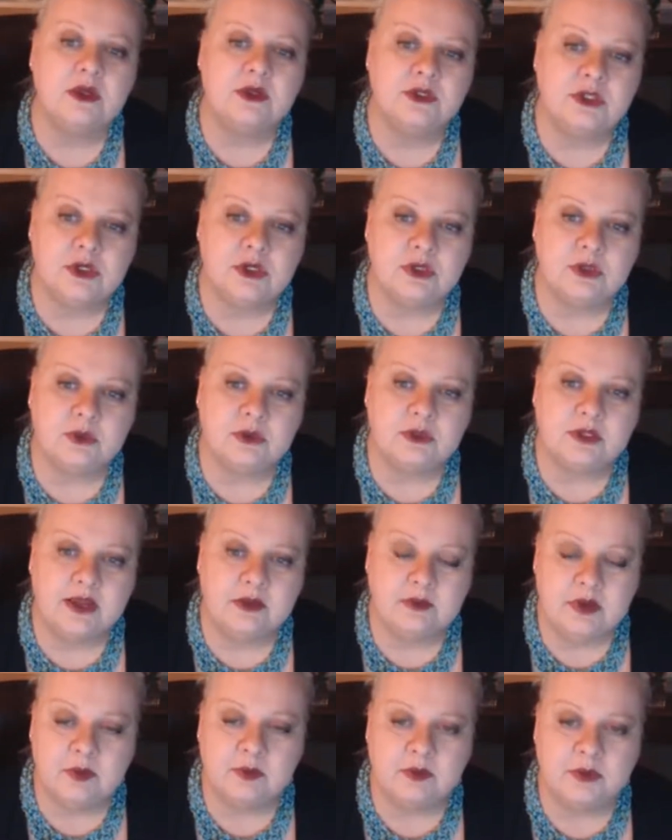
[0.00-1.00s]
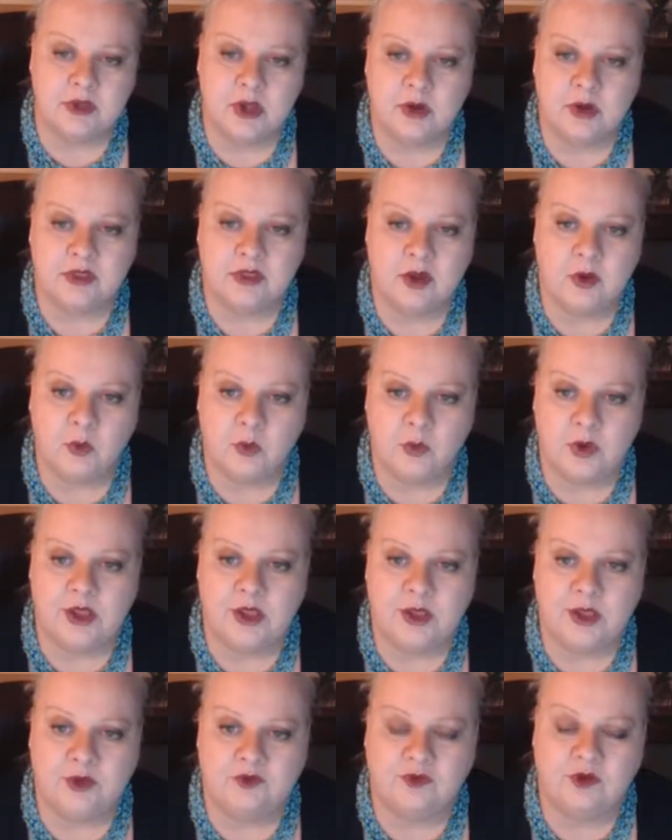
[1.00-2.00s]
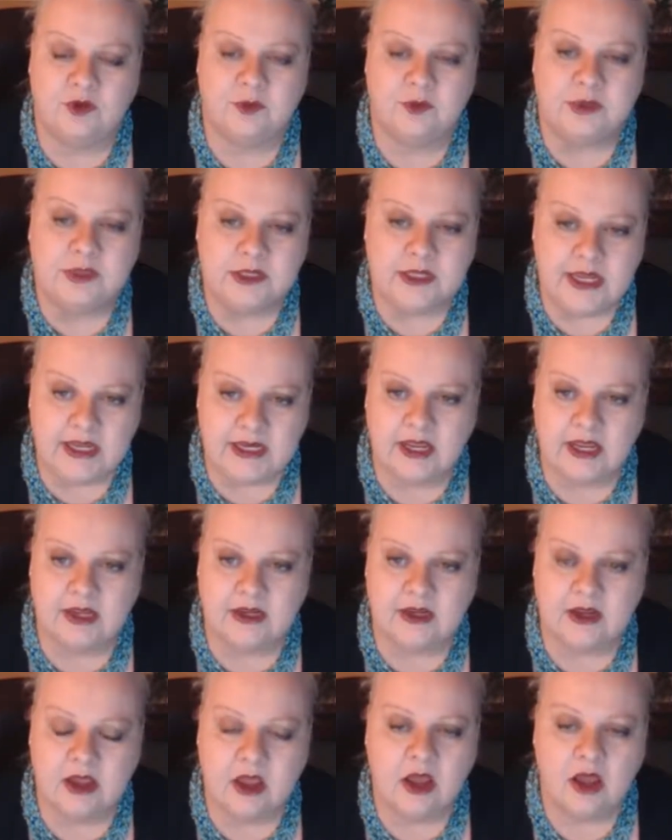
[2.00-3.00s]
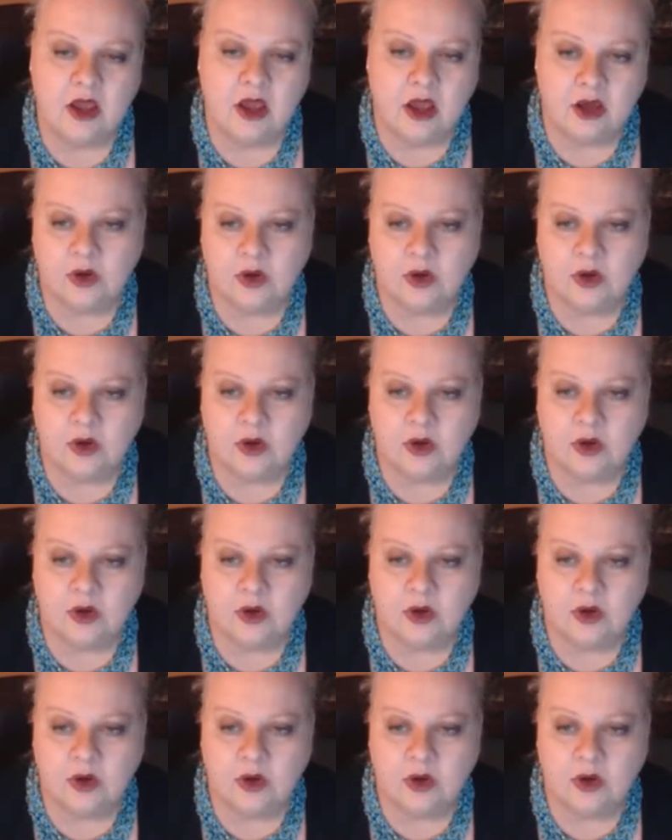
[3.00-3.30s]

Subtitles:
to let people know that when you've completed a